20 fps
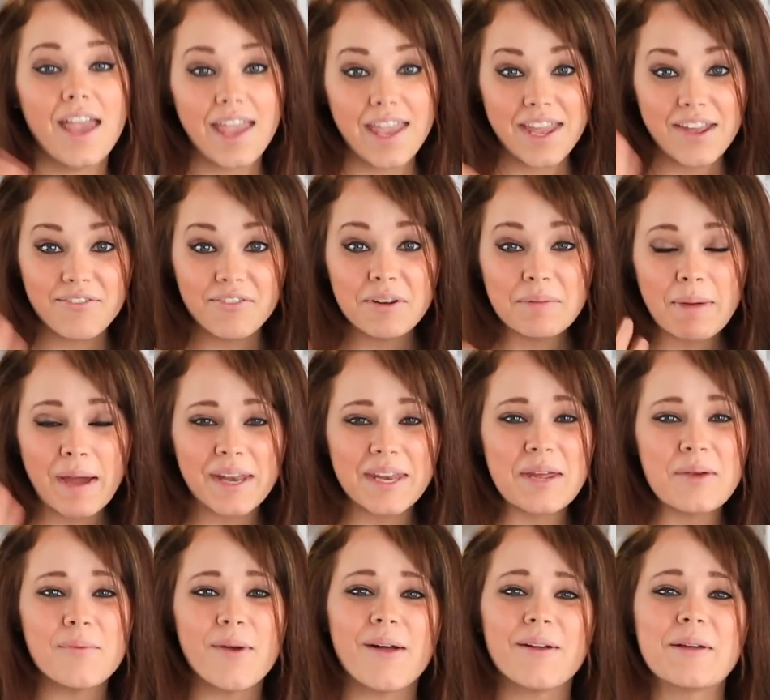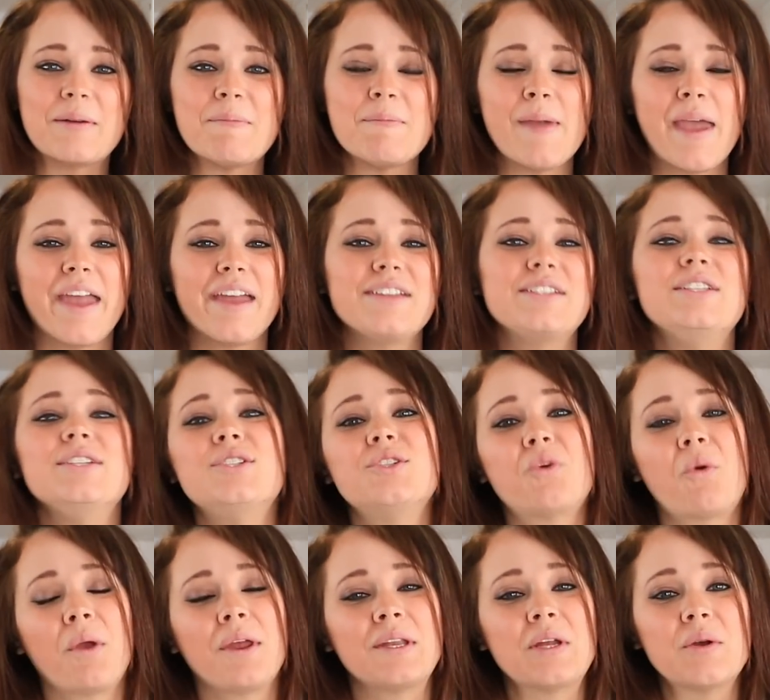Hey everybody, welcome back to
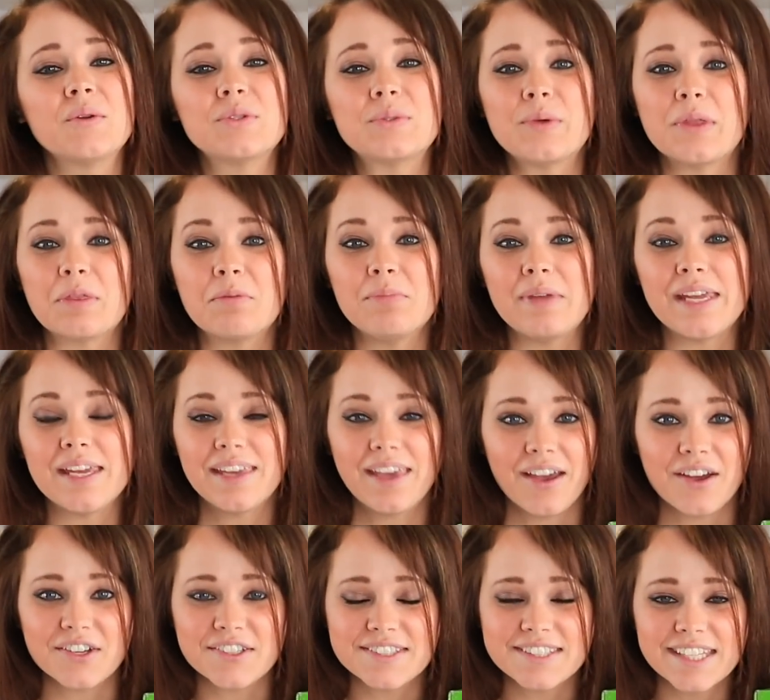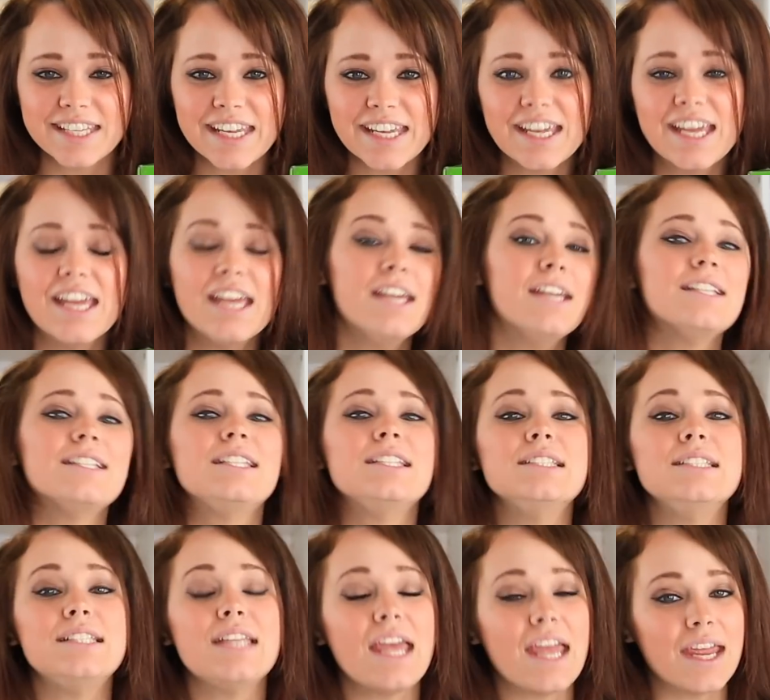Toy Notes with me, Kelsey.
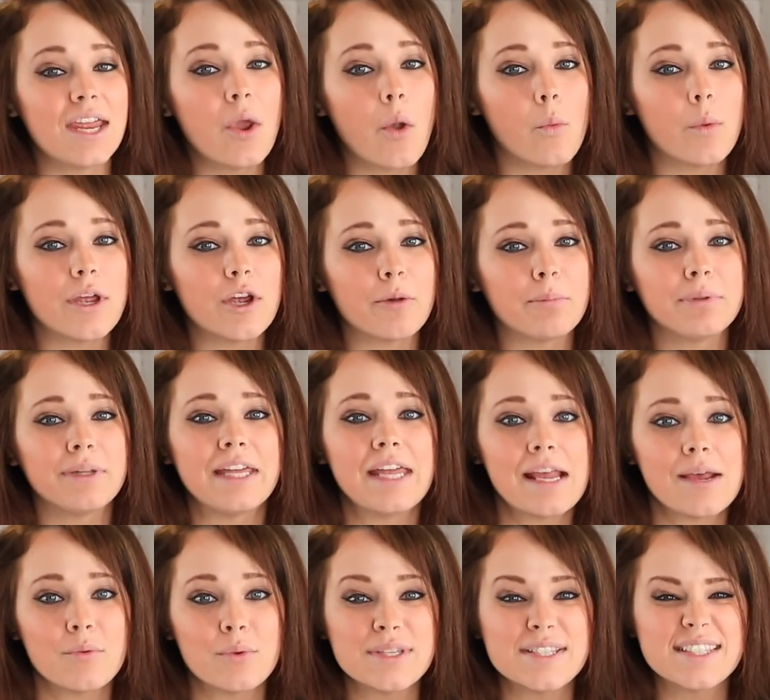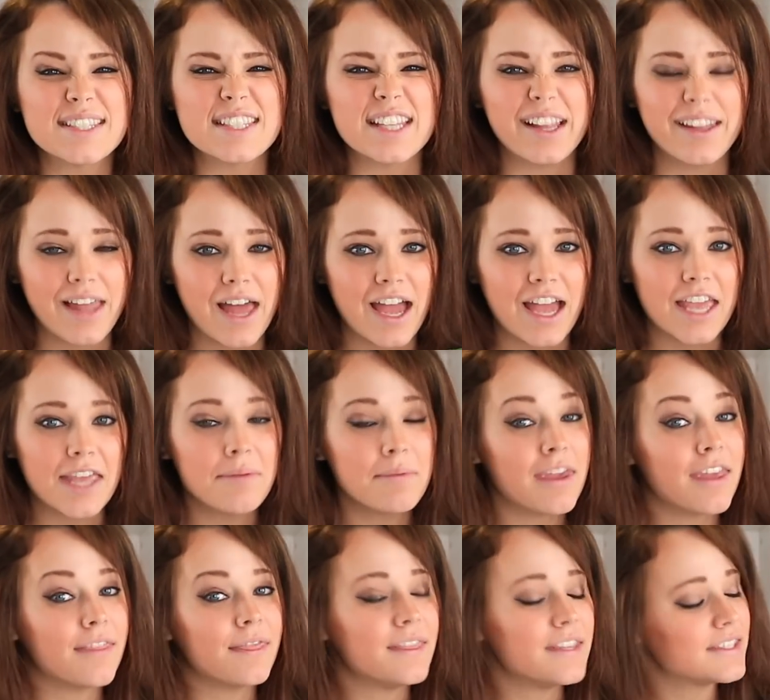Today we are playing with slime
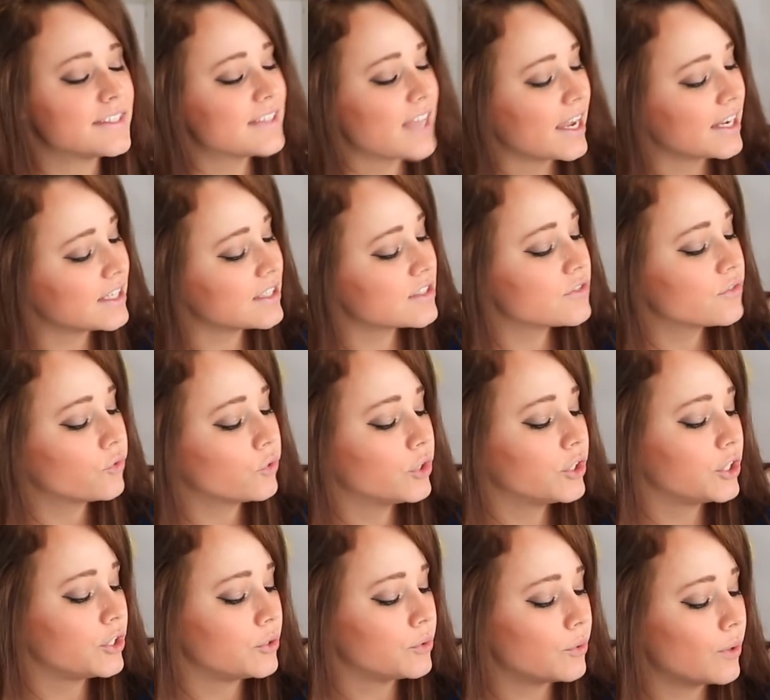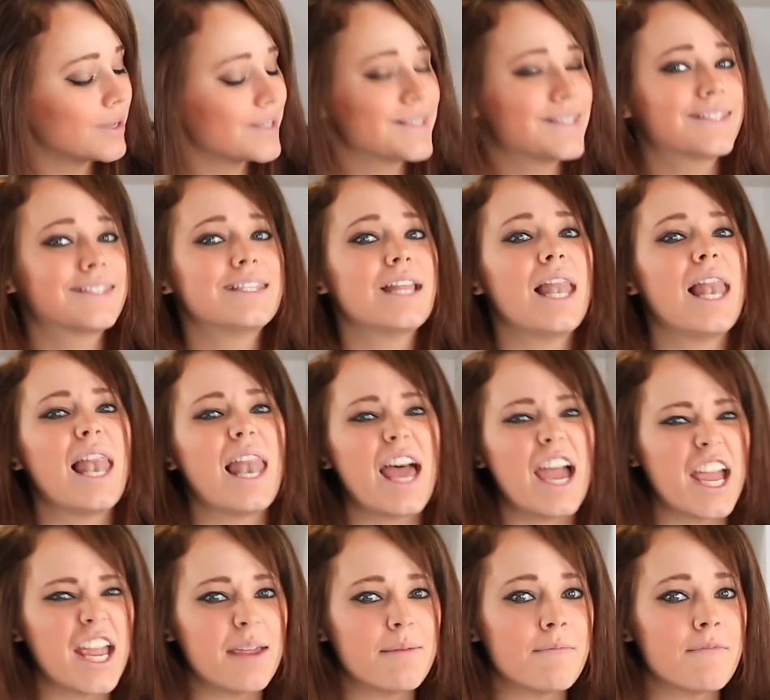in the Science For You
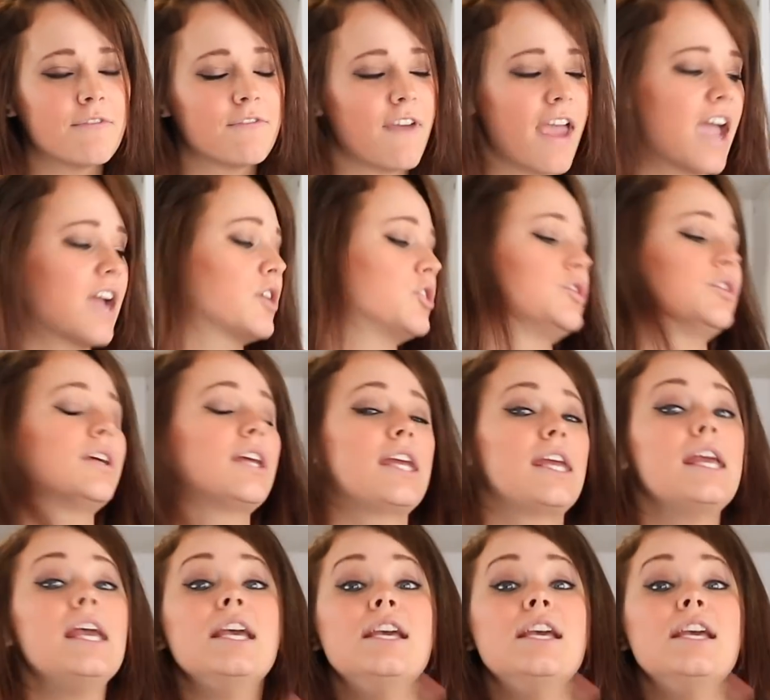Slime Factory.